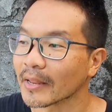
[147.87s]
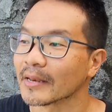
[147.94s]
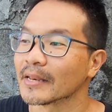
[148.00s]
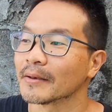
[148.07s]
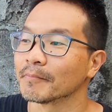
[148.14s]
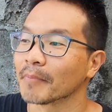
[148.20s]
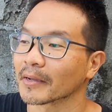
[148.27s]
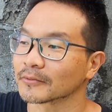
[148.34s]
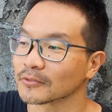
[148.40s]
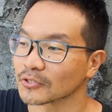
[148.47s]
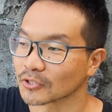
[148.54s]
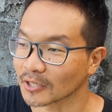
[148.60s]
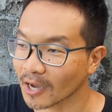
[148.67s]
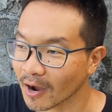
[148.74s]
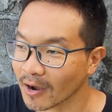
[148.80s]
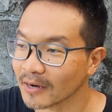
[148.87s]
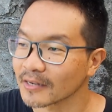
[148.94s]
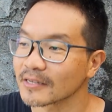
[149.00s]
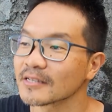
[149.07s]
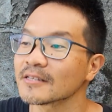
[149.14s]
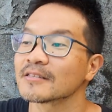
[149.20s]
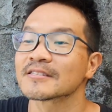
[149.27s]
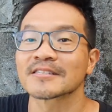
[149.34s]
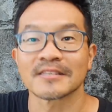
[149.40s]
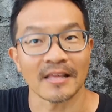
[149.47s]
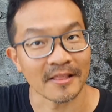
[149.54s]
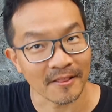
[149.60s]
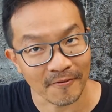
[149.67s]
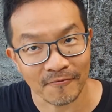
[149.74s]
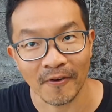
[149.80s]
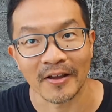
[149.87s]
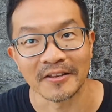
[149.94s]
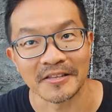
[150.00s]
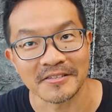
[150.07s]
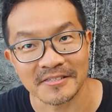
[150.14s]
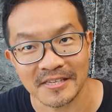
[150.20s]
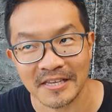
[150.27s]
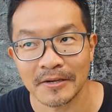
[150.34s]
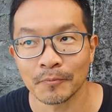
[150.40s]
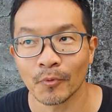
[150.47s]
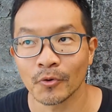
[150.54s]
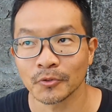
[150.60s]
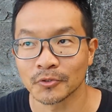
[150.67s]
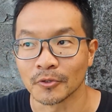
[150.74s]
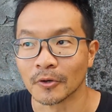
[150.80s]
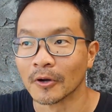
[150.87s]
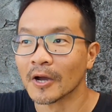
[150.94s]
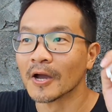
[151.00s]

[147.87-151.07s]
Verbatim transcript: and then back to Jakarta, and then finally Singapore to